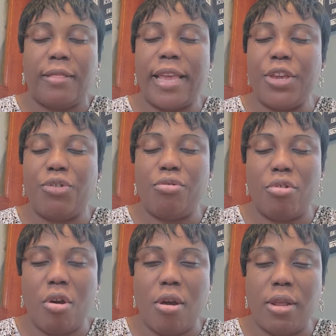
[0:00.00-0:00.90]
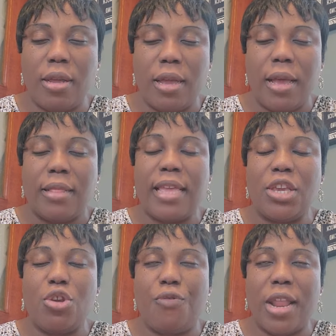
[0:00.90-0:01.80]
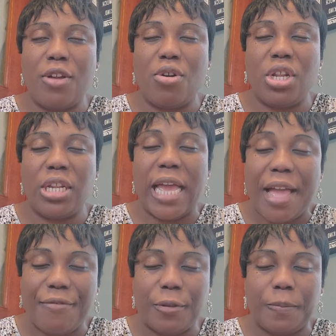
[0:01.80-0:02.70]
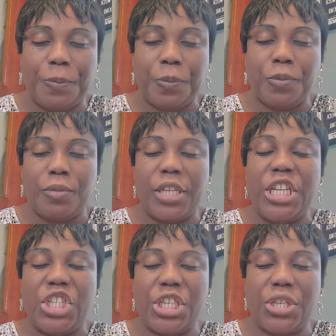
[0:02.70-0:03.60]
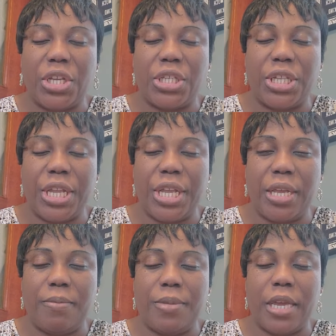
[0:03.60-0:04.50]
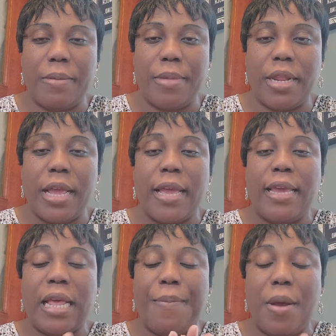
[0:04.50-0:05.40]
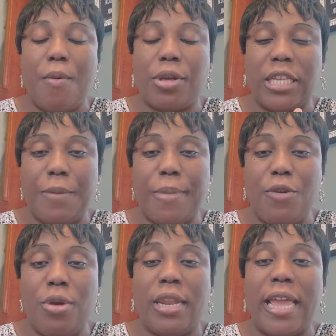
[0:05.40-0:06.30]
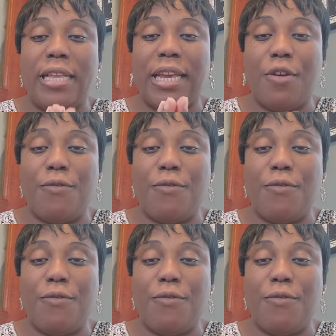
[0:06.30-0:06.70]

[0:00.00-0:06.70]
Thank you, Lord. Thank you, Father God in heaven. In Jesus' name, amen. If that prayer was said by you, you are now a child